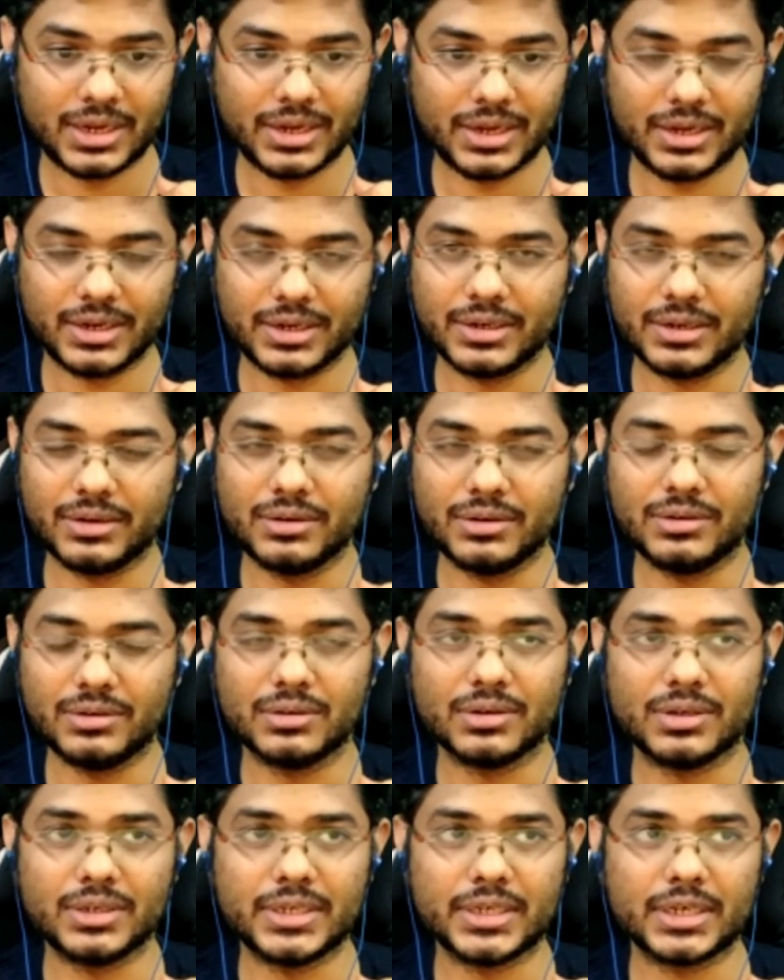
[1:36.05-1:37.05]

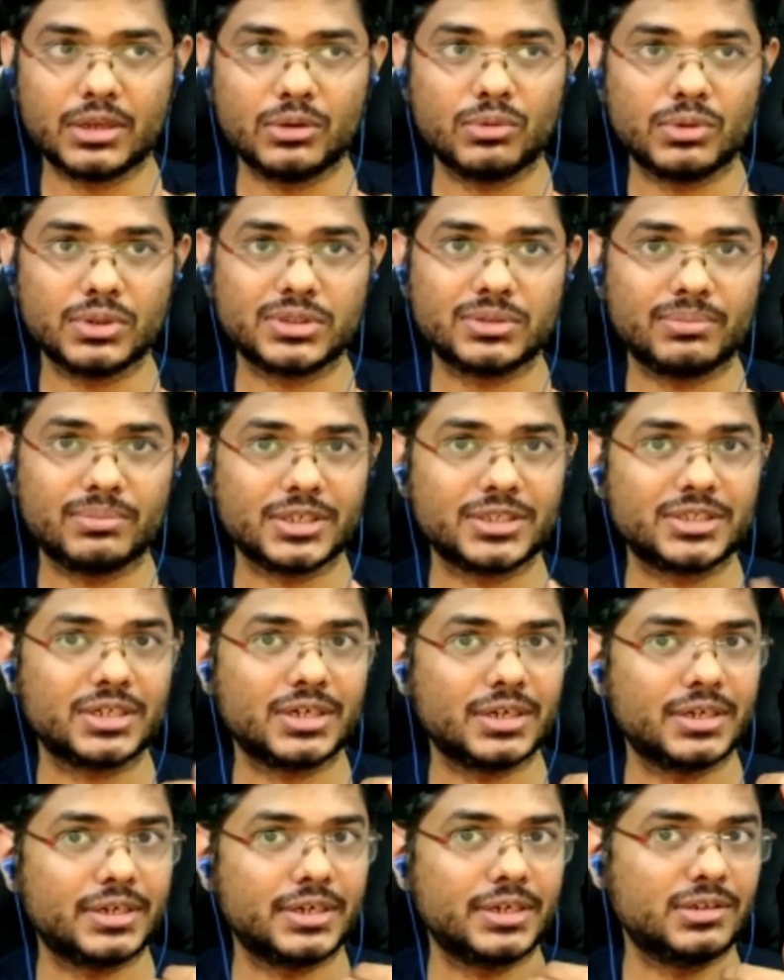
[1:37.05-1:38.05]
And Nihal was
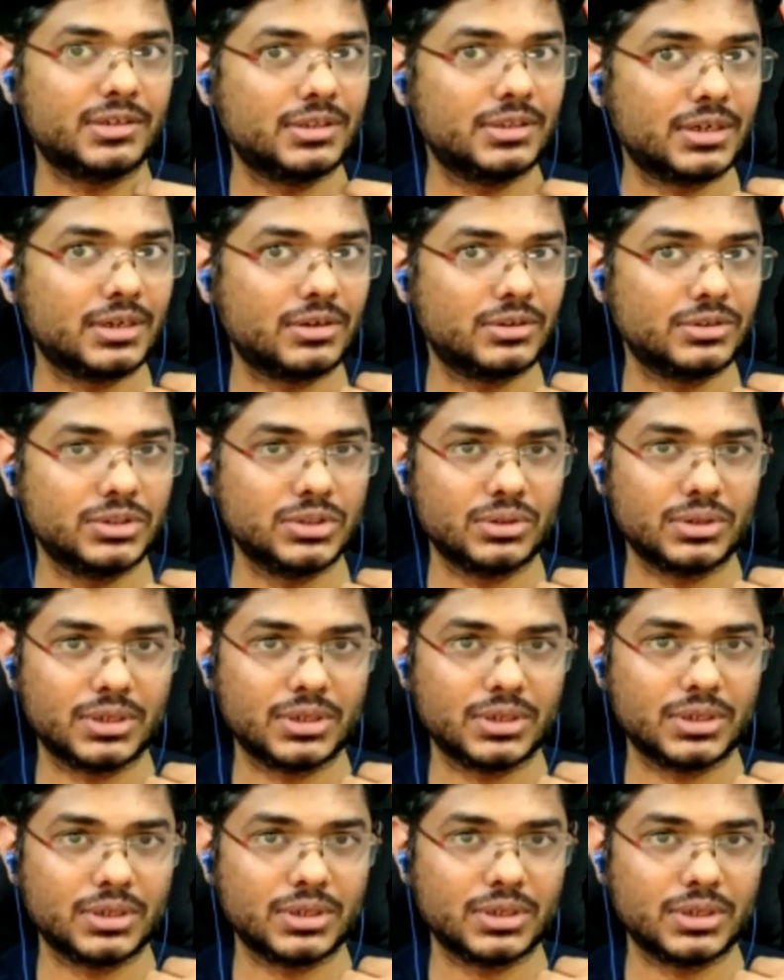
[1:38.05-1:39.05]
much higher rated than
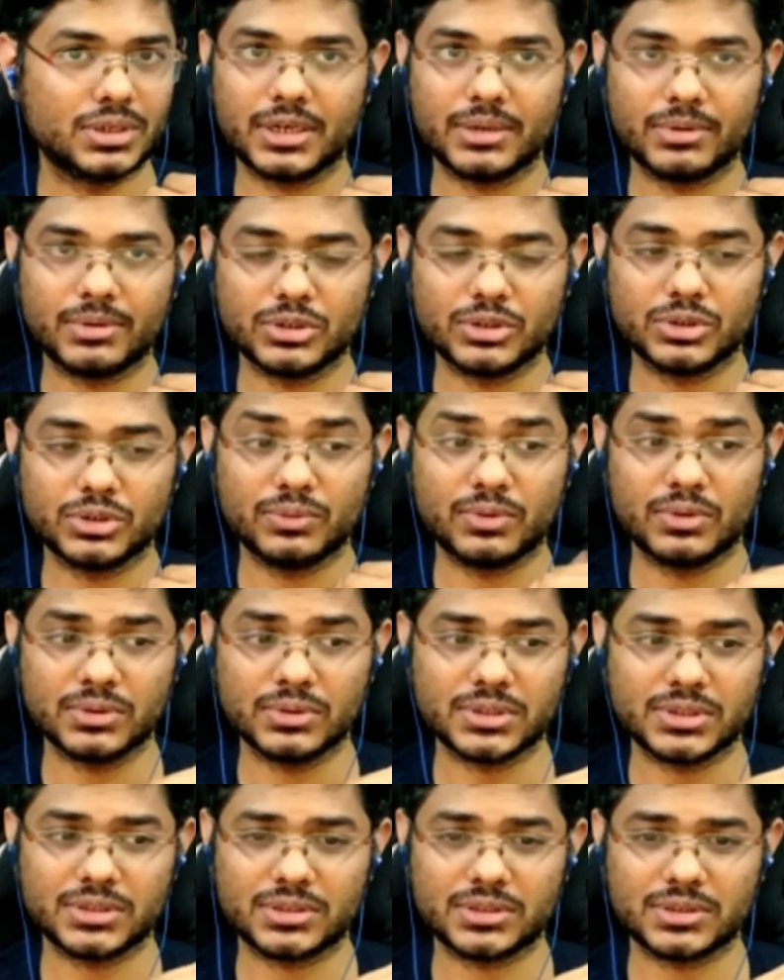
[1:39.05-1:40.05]
Arjun at that time. Arjun
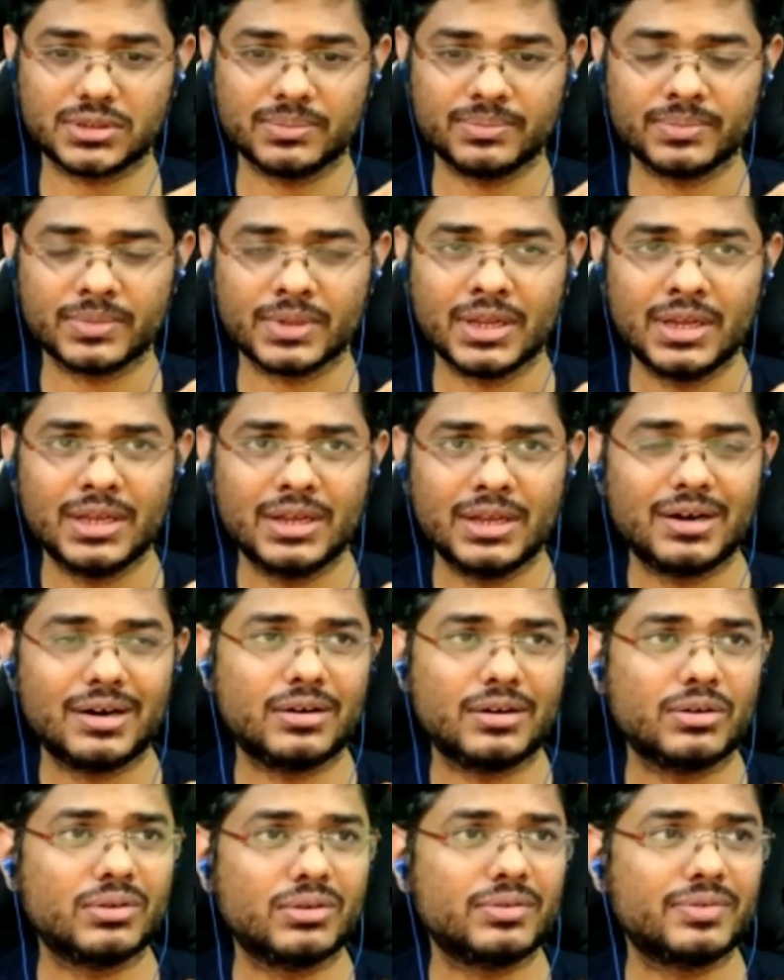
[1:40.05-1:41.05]
was
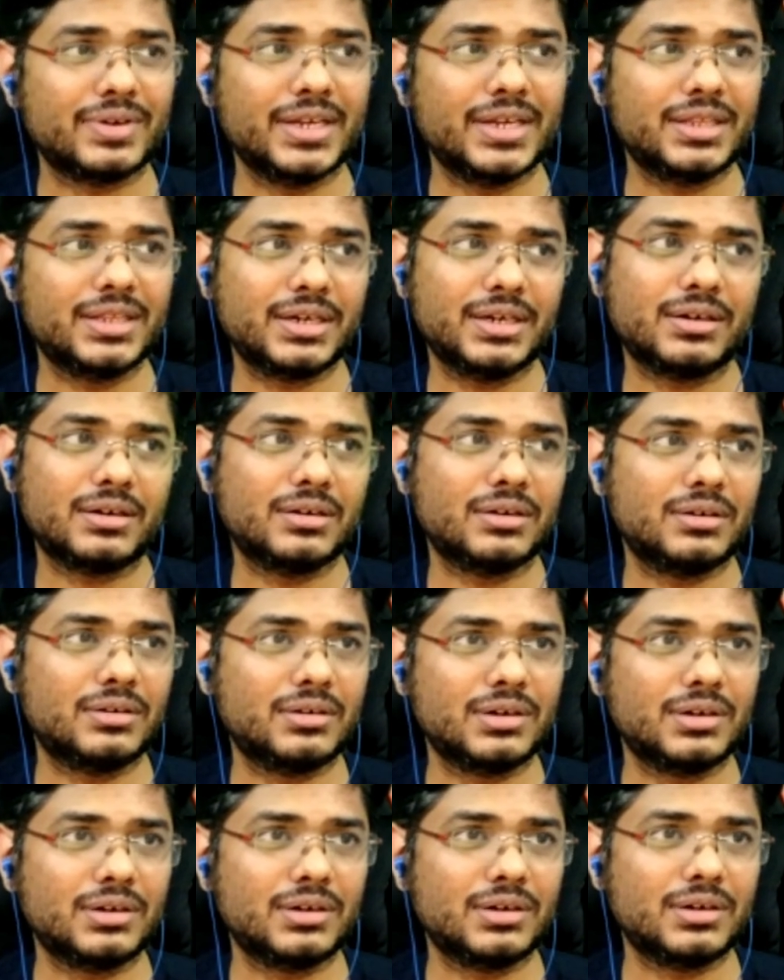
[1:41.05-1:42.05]
around
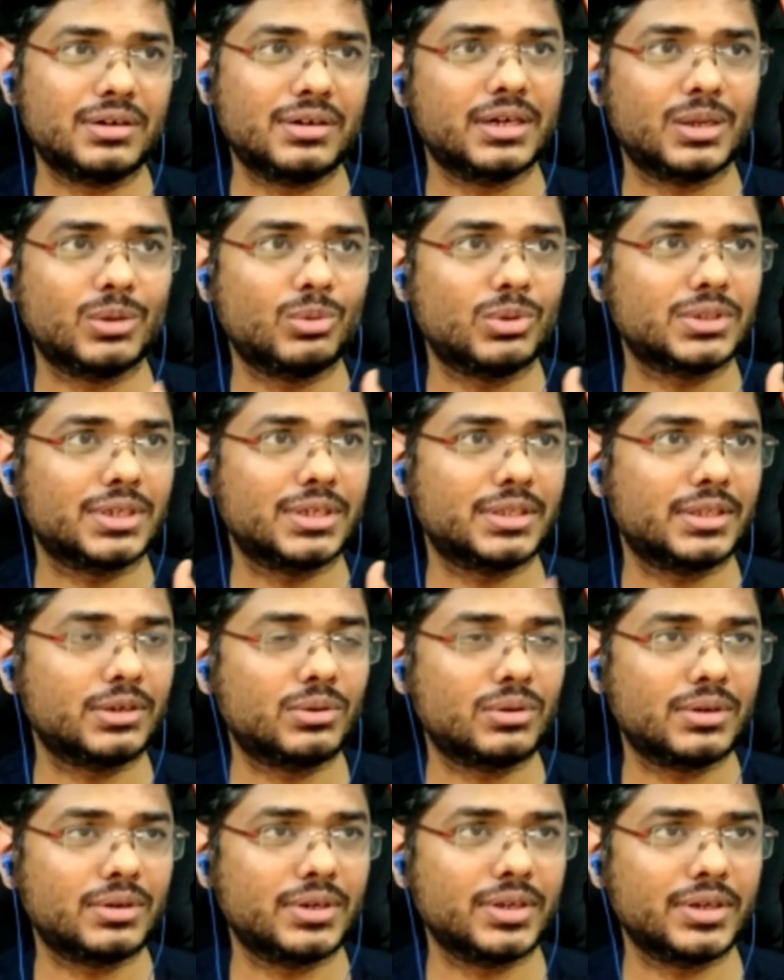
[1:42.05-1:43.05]
2300 and Nihal was, I
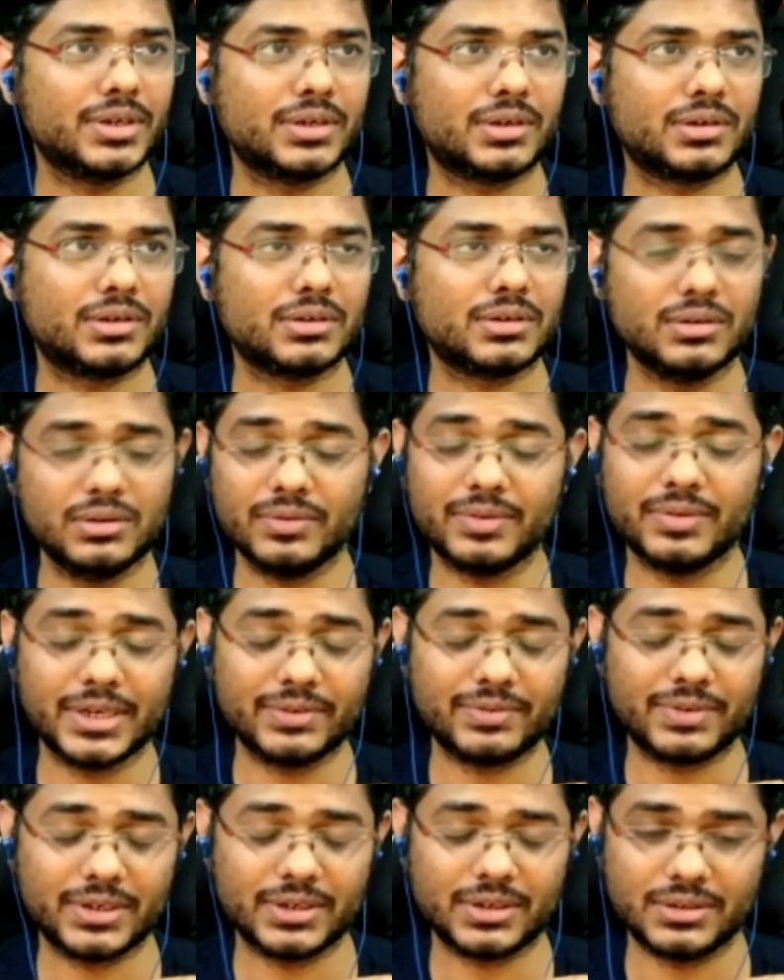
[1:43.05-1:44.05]
think, already at
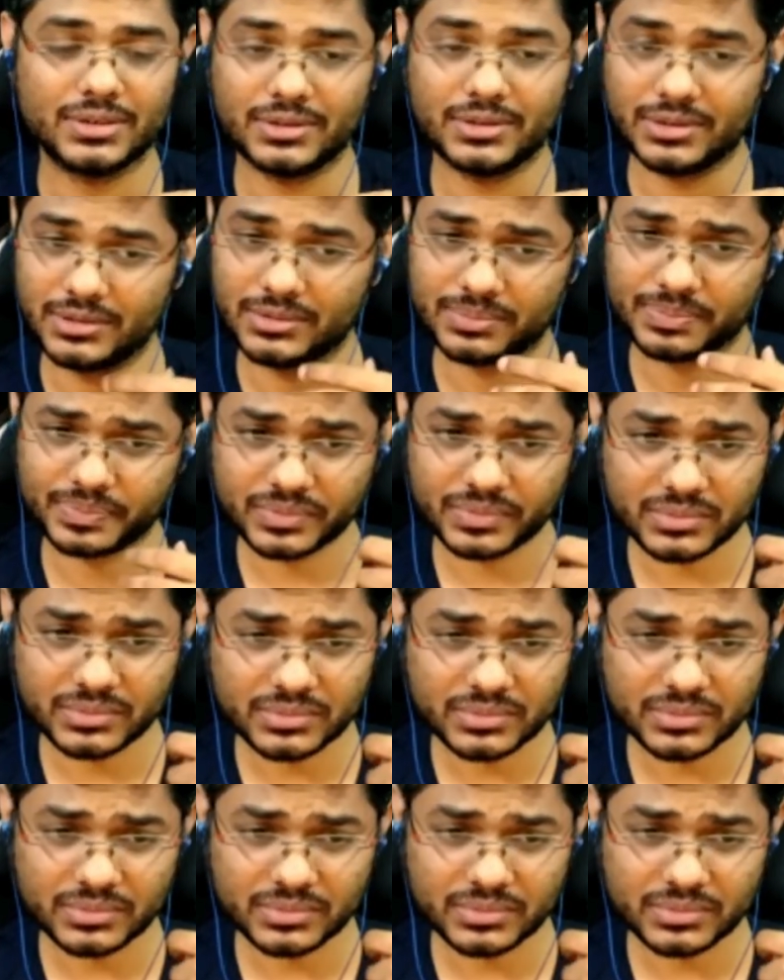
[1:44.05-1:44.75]
2500.